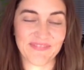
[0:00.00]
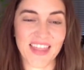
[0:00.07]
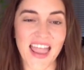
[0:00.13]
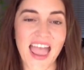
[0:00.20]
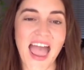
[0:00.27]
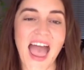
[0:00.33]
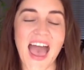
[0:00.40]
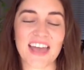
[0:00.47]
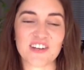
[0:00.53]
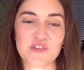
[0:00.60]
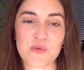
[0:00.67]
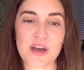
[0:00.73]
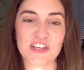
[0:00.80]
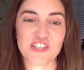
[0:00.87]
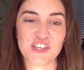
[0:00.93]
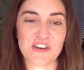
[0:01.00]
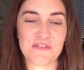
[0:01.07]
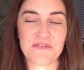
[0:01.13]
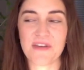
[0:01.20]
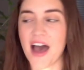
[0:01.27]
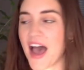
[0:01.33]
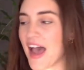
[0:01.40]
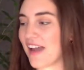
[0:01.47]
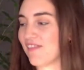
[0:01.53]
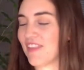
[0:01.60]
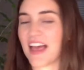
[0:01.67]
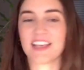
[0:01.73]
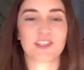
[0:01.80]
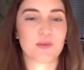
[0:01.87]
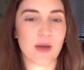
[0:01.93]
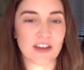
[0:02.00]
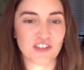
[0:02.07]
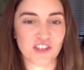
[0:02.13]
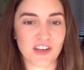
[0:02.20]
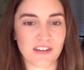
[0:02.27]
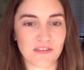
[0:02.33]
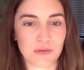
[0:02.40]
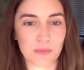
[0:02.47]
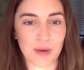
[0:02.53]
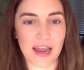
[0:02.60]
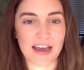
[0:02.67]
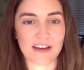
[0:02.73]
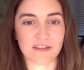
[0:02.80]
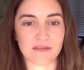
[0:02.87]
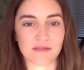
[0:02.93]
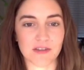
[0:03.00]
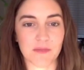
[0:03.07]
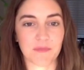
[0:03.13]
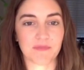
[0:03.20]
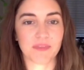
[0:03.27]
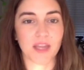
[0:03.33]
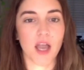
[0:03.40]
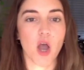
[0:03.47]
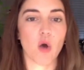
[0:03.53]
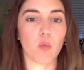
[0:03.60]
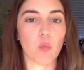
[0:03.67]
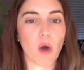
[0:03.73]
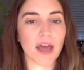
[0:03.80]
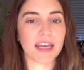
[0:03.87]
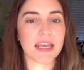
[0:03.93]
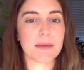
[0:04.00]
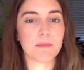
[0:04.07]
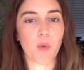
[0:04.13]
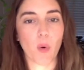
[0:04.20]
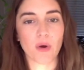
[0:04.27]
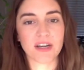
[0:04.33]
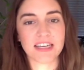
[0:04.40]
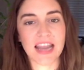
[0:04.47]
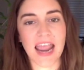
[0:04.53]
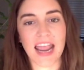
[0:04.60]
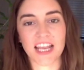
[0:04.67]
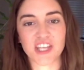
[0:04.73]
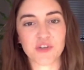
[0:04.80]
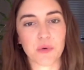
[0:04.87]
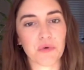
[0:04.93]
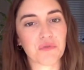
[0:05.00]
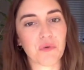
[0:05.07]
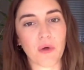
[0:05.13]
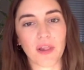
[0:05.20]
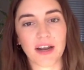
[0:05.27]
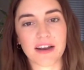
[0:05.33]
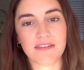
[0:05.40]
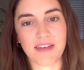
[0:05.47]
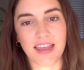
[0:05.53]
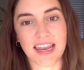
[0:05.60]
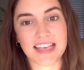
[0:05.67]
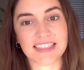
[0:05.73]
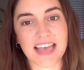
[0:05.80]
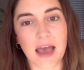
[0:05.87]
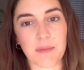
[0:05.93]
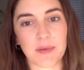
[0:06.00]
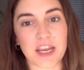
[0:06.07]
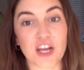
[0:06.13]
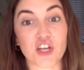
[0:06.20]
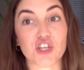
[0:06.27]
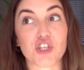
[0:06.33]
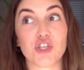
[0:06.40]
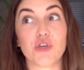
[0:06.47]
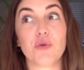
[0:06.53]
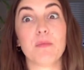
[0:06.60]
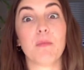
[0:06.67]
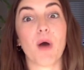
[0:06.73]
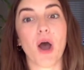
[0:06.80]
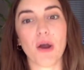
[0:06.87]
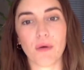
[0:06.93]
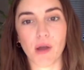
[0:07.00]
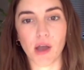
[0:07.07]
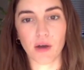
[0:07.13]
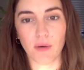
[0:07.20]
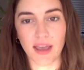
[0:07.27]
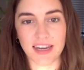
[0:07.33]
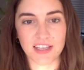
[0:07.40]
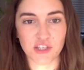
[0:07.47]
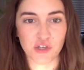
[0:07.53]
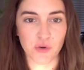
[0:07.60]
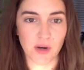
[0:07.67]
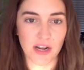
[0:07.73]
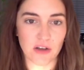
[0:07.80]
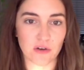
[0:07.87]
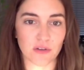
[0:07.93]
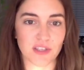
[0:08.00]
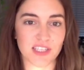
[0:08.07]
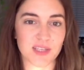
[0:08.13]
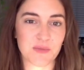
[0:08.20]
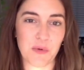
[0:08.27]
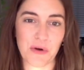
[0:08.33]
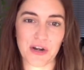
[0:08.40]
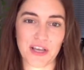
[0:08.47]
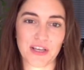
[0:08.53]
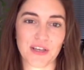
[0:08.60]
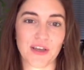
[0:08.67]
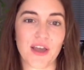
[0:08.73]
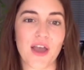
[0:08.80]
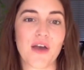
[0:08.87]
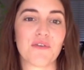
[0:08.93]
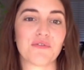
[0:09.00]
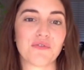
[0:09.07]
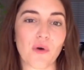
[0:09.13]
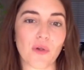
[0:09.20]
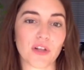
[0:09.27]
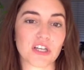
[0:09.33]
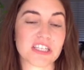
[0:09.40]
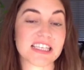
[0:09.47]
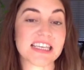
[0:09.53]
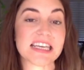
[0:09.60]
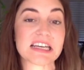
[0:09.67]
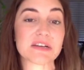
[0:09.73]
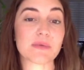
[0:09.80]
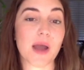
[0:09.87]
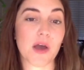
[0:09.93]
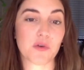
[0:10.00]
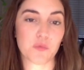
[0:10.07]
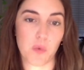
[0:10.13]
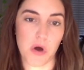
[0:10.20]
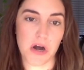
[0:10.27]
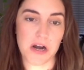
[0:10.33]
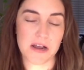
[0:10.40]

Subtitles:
And question 5, last question of the round. What important annual FOLAR event is happening tomorrow and is critical to supporting FOLAR's year-round work?